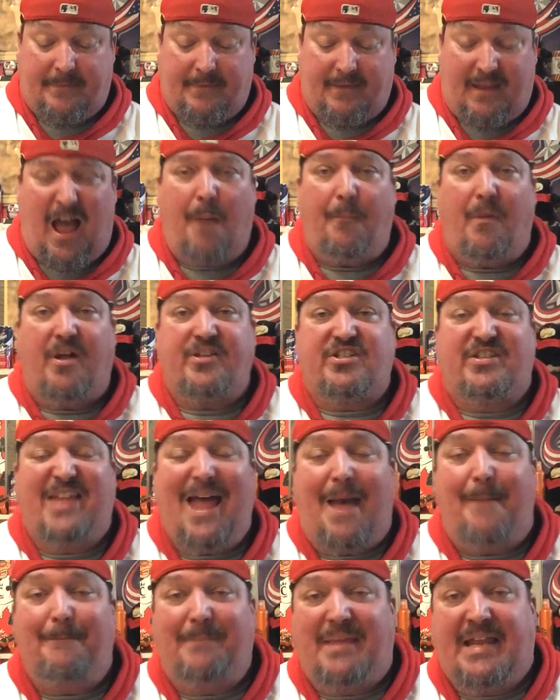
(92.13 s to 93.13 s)
how much
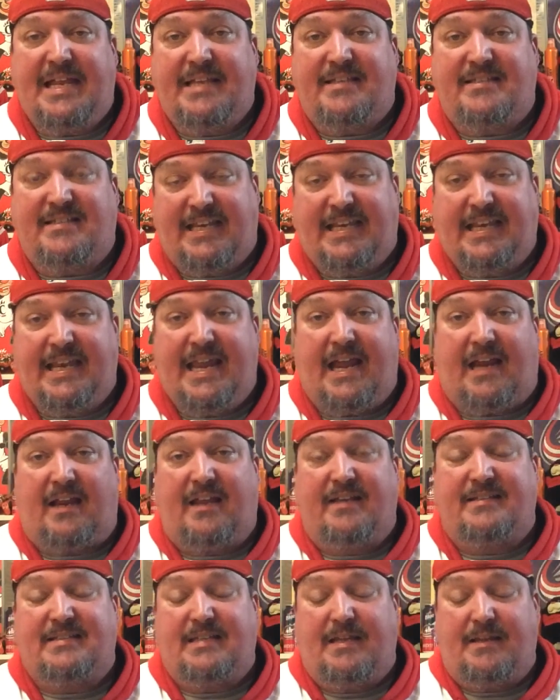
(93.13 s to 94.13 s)
that means to Nick,
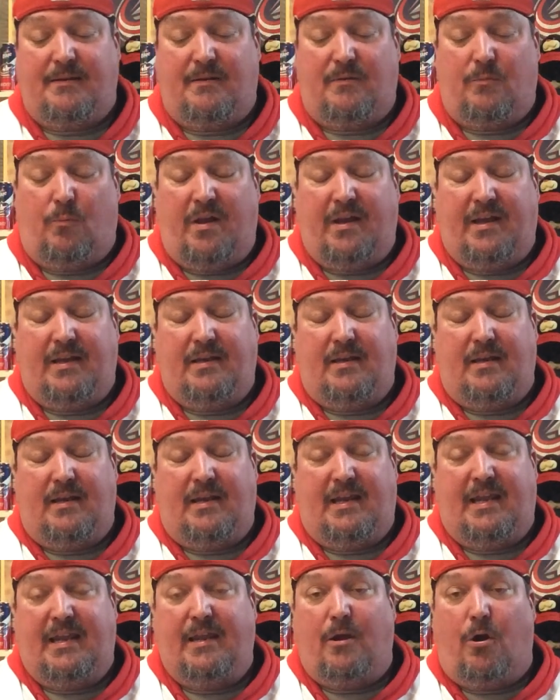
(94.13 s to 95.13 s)
because when
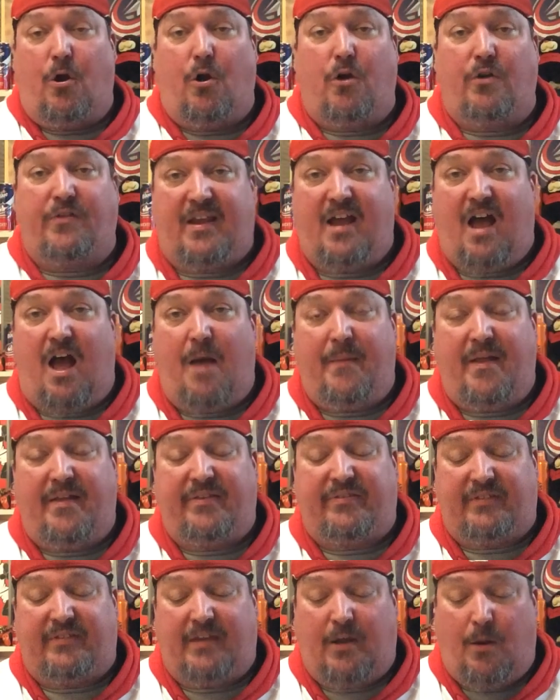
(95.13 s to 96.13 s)
he heard the
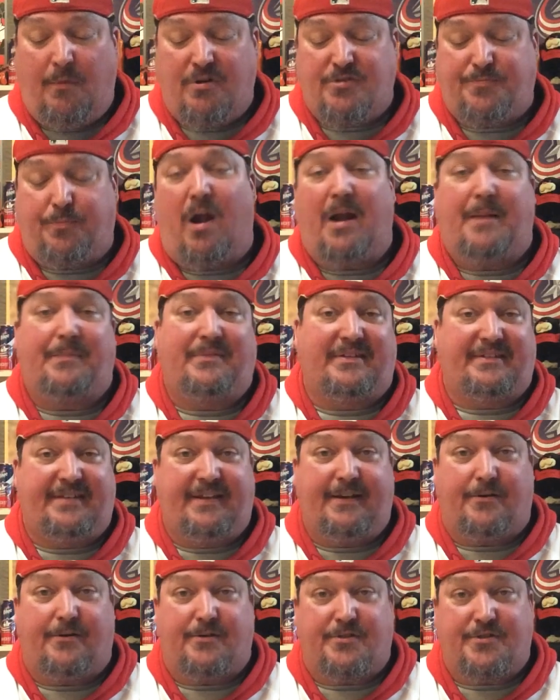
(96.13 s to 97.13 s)
comments, it almost brought him to
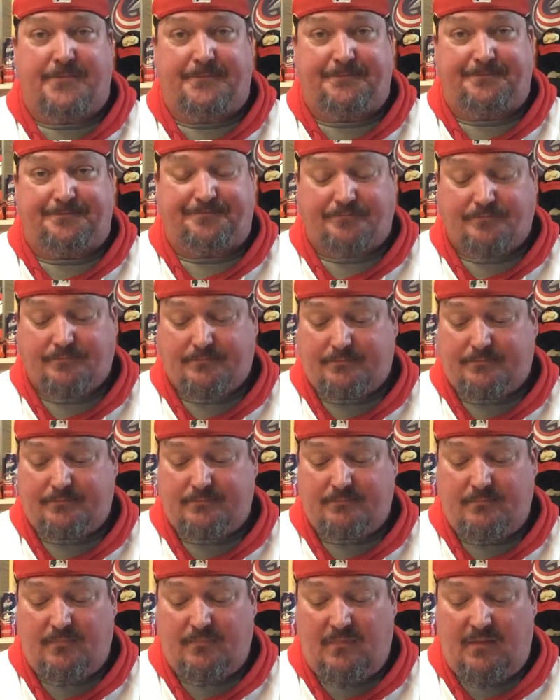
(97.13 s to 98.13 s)
tears.
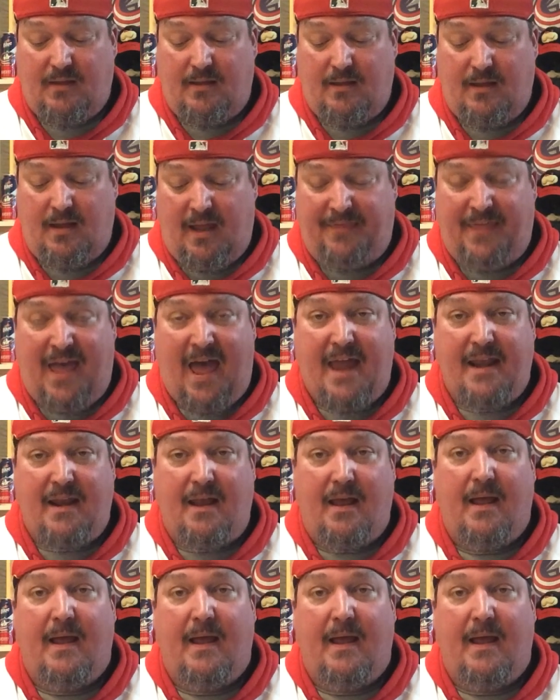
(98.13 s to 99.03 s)
And that